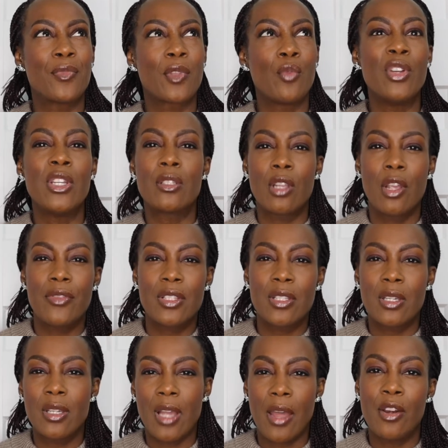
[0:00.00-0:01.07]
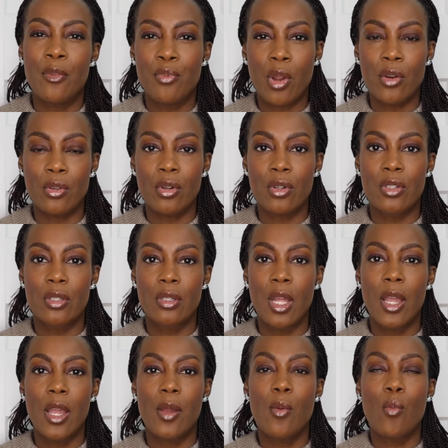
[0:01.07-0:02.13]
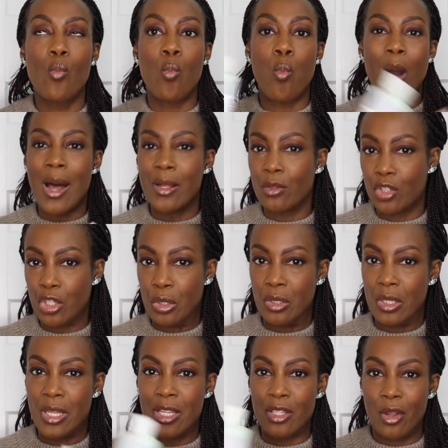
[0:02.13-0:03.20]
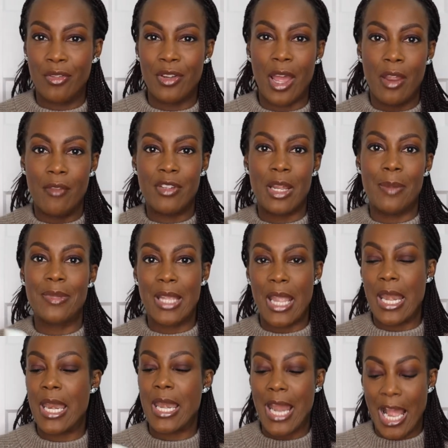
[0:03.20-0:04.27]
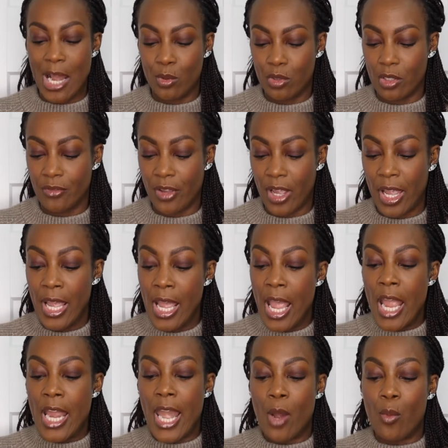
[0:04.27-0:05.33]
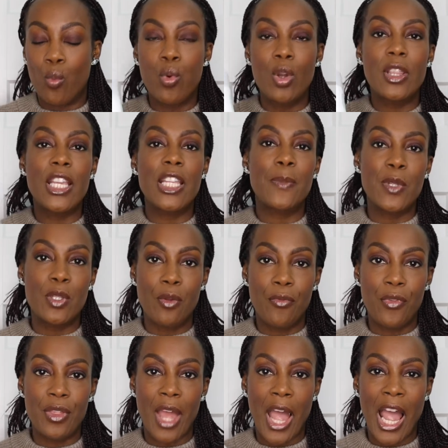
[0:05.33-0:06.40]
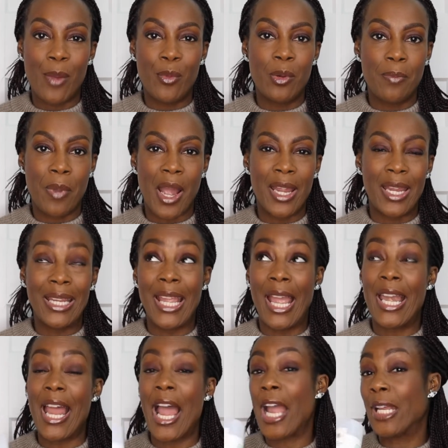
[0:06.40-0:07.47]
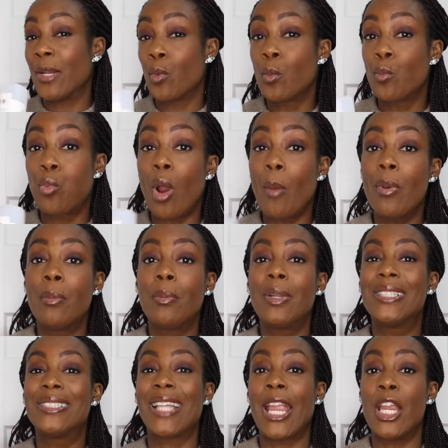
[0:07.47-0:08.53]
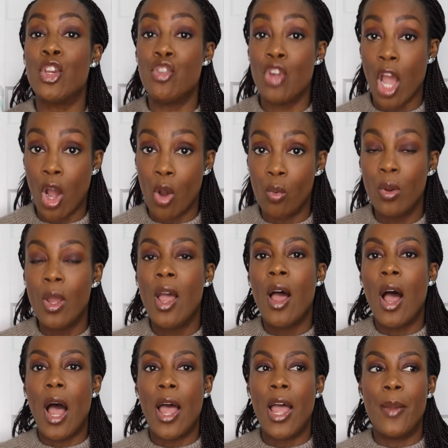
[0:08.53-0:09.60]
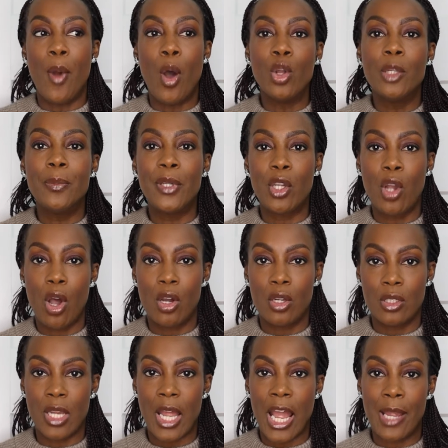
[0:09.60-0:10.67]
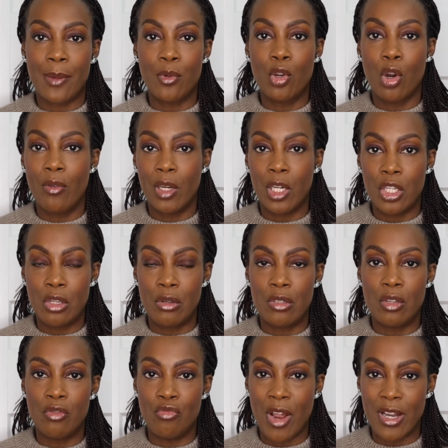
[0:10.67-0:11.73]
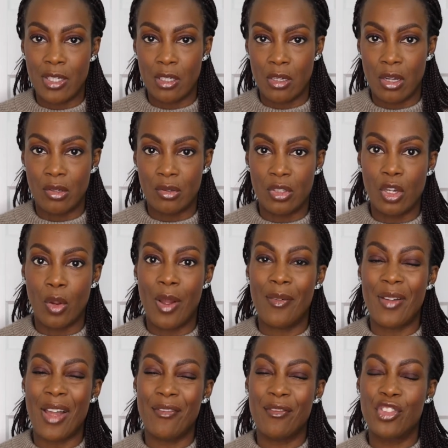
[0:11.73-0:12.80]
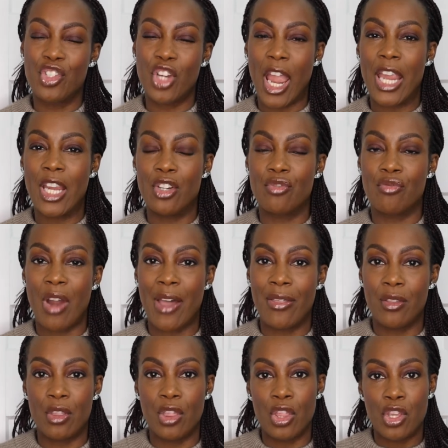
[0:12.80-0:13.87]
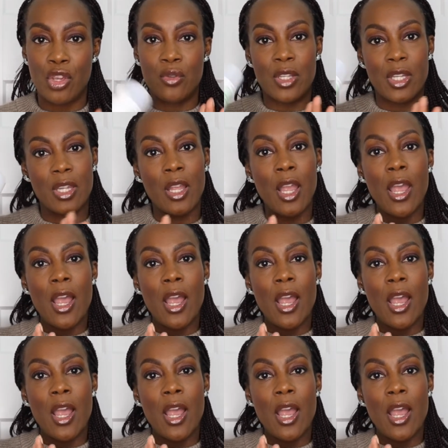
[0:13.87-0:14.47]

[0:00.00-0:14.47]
resurfacing kind of products whilst using this, so I've kind of dipped in and out of it. Now, would this be something that I would buy again? I would probably say no, only because I'm currently using retinol, so I've changed rather than using